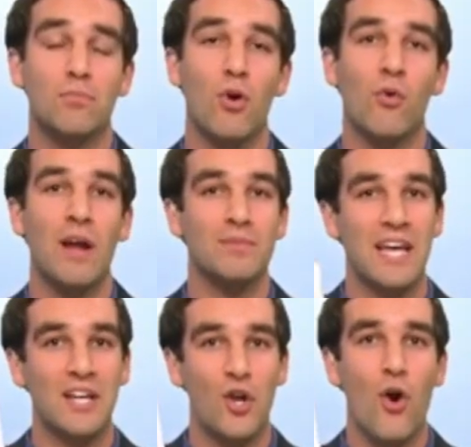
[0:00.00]
that's
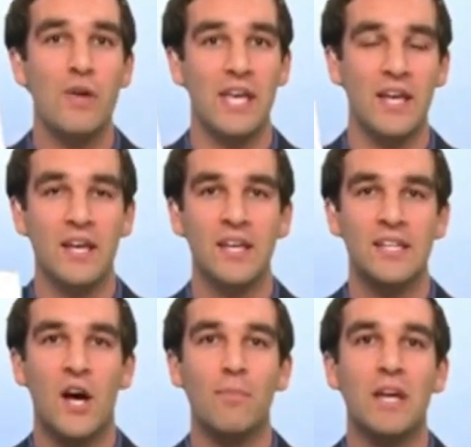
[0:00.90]
incredibly
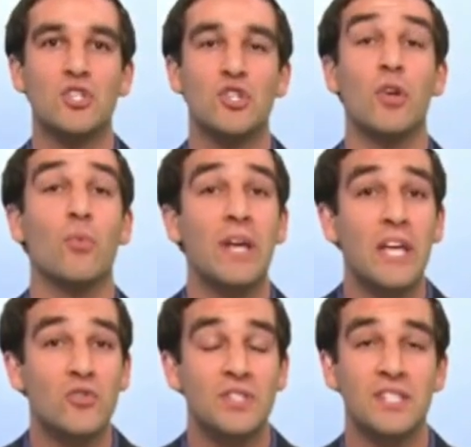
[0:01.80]
important for many
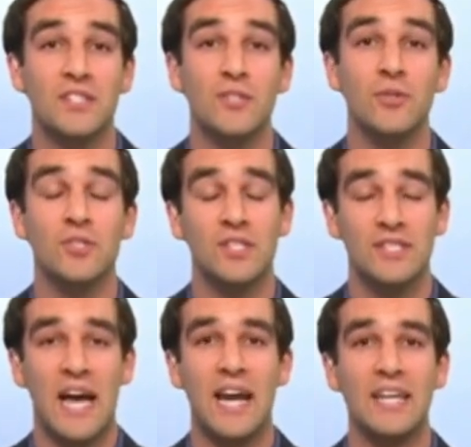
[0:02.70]
families across
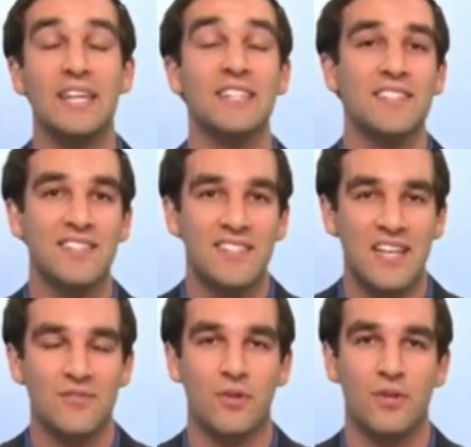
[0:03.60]
California.
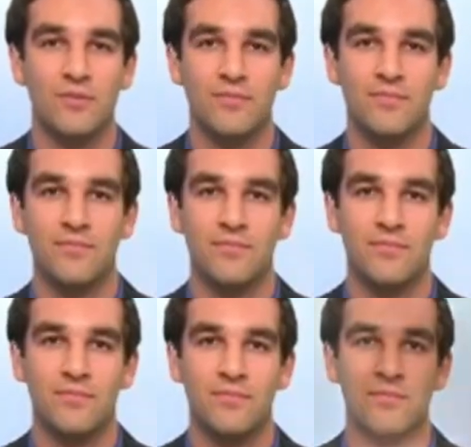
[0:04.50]
The California Department